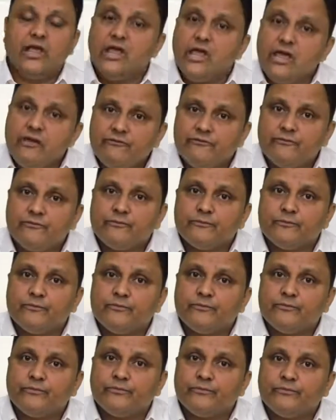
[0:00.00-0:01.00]
If
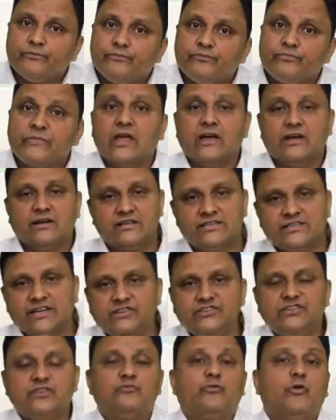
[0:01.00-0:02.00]

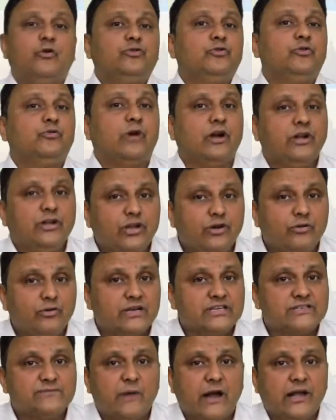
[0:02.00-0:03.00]
researchers want to continue
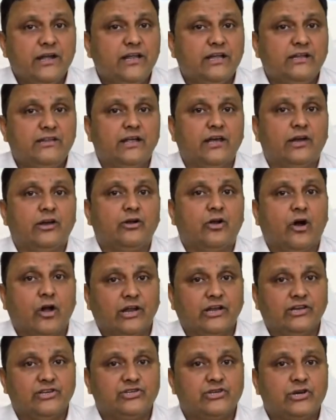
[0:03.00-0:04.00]
expanding their
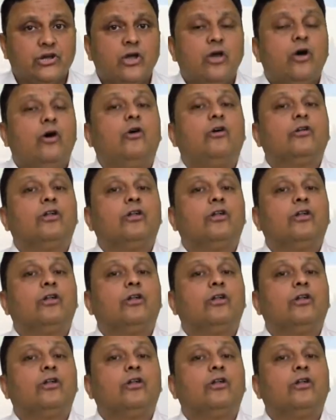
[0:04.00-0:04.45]
knowledge on